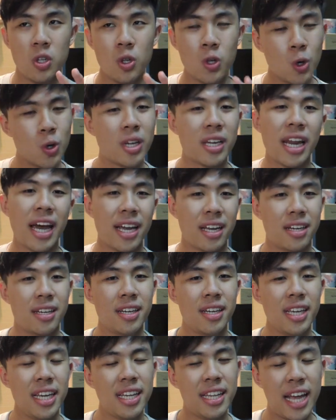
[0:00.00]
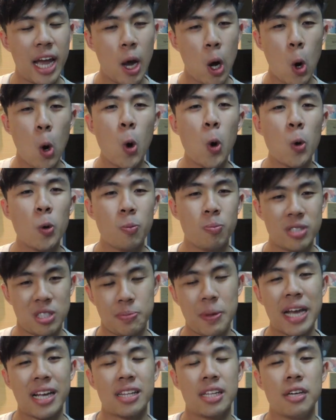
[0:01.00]
look like in their own
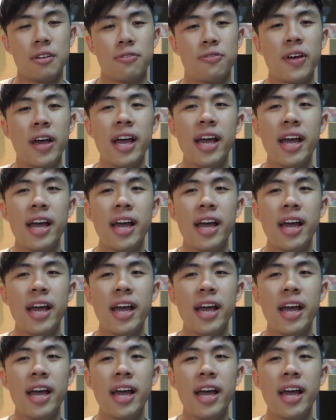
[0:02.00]
perspective.